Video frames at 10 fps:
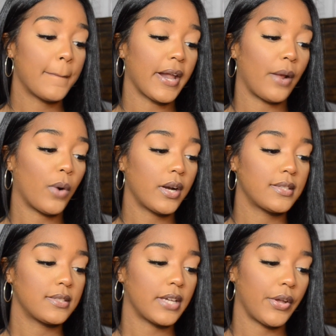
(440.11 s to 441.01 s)
but I
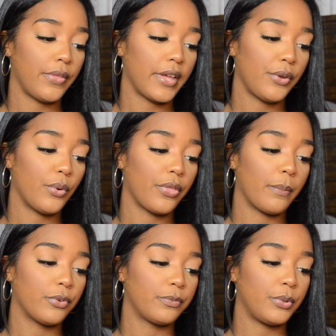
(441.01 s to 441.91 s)
wanted to tell you that you are the
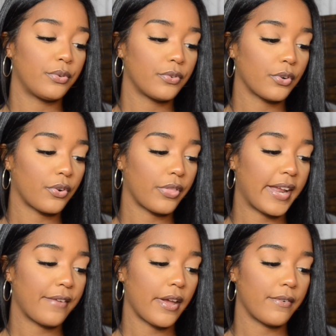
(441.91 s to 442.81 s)
most beautiful girl
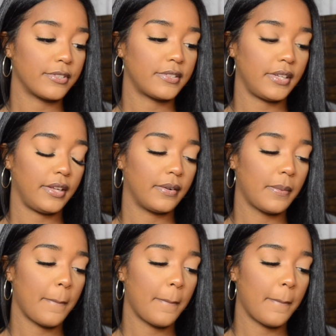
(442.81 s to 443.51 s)
that I've ever seen.